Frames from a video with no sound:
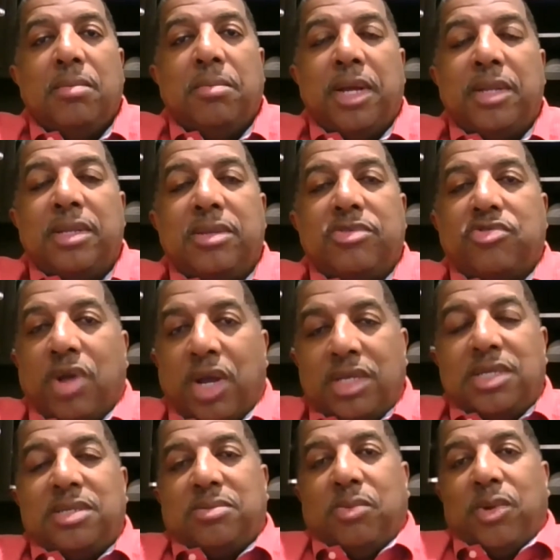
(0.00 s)
But
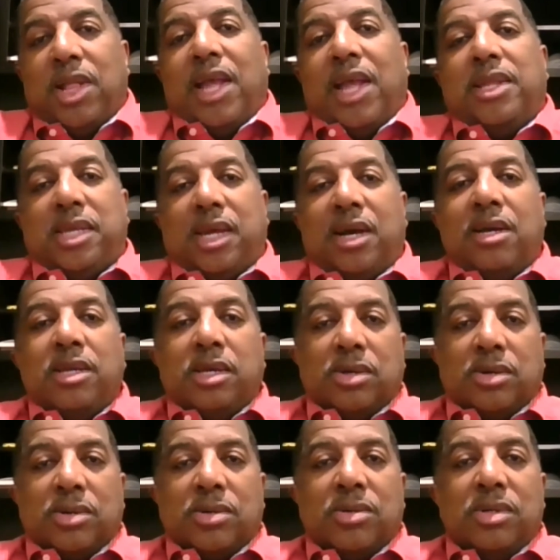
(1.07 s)
trust when I tell
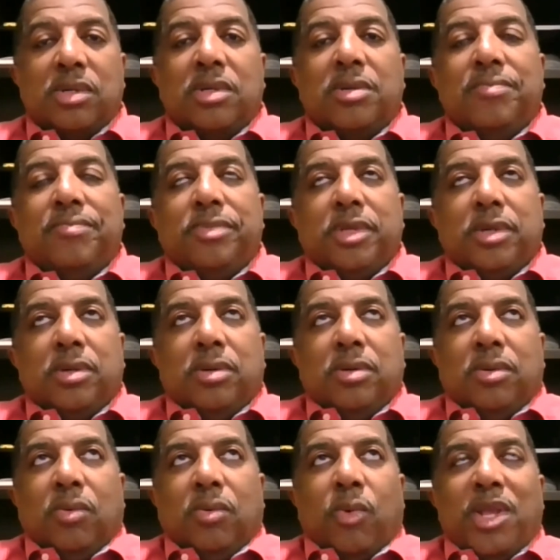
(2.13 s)
you,
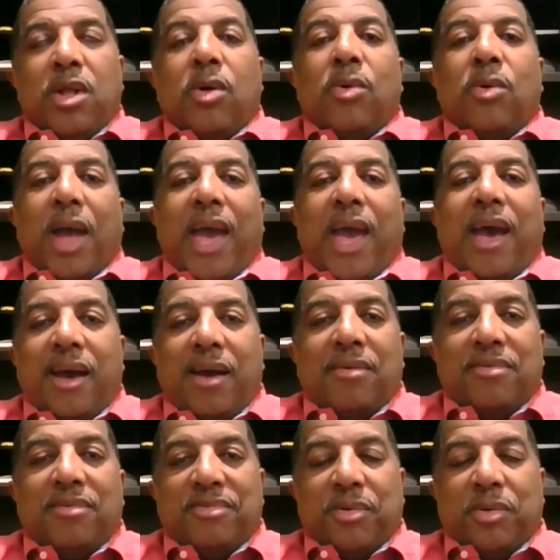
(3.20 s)

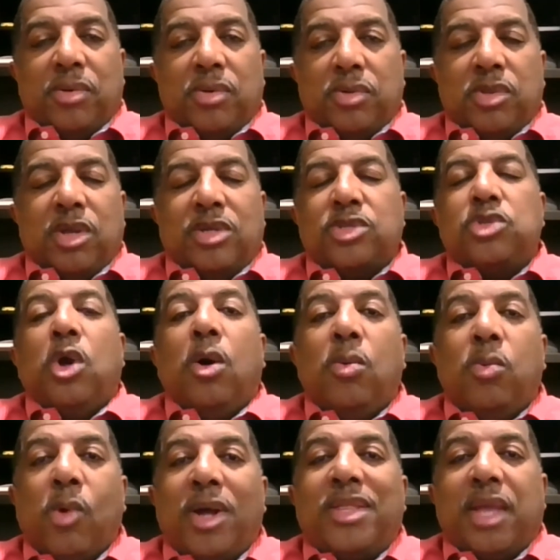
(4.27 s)
there's no
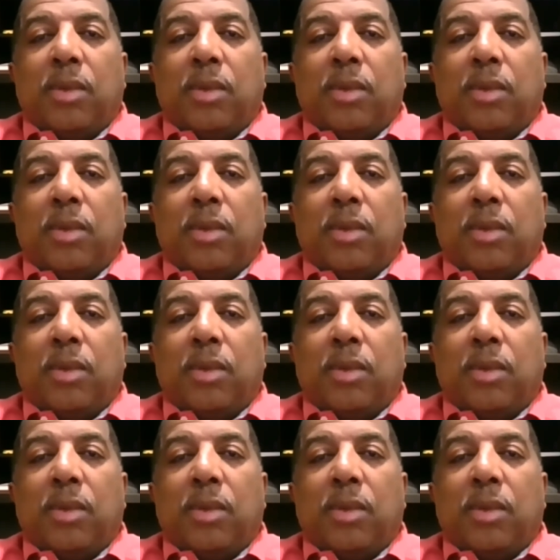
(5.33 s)
one